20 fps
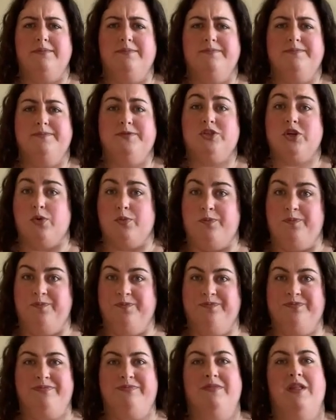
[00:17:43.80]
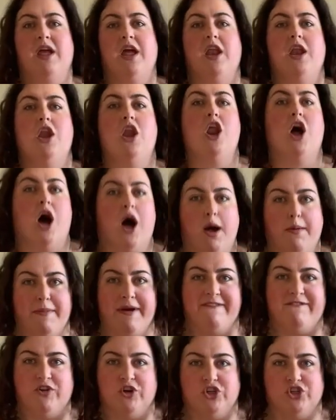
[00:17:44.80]
So not
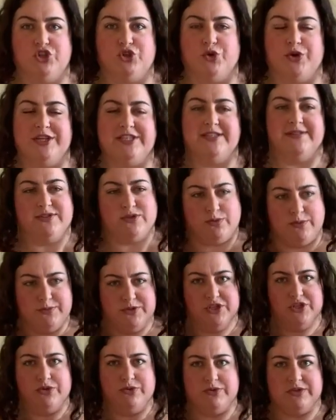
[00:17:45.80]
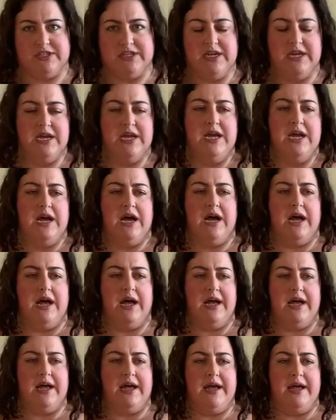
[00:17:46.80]
my first choice of swimsuit.
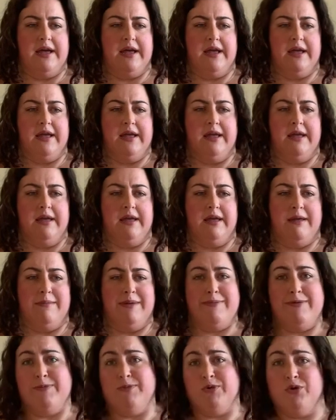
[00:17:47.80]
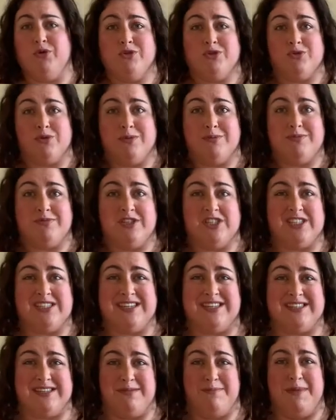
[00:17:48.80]
And maybe Boohoo Swim just
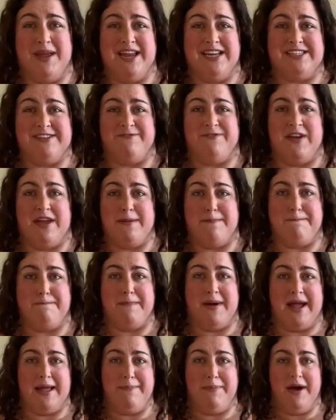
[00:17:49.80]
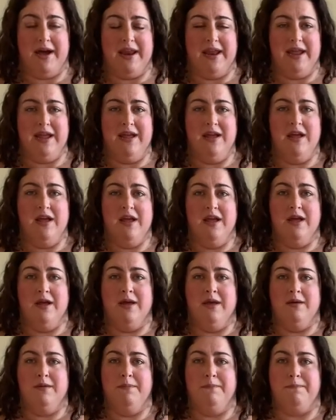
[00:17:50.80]
isn't made to fit my body,
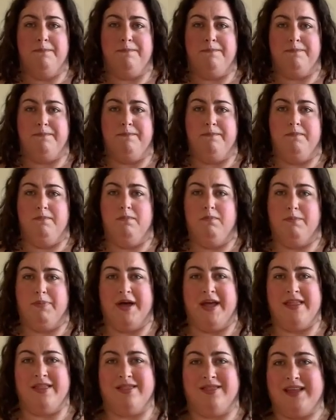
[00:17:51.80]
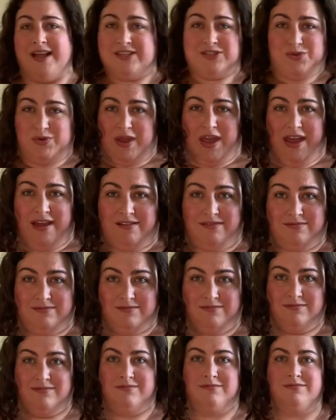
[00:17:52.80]
but that's okay.
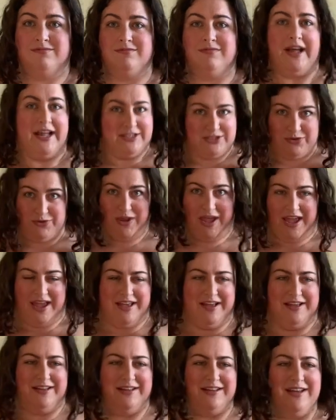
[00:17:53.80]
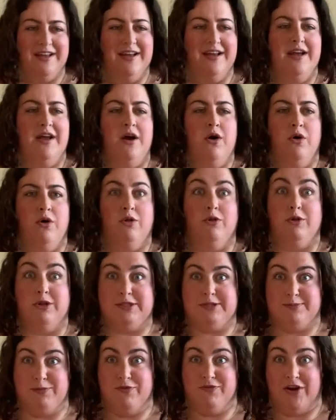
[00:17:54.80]
That's okay.
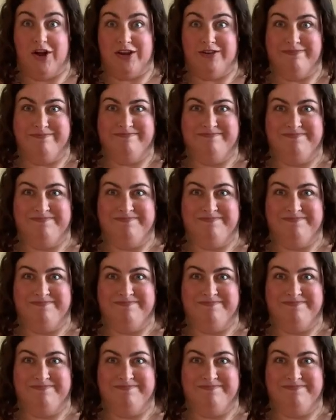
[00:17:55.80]
Let's move on.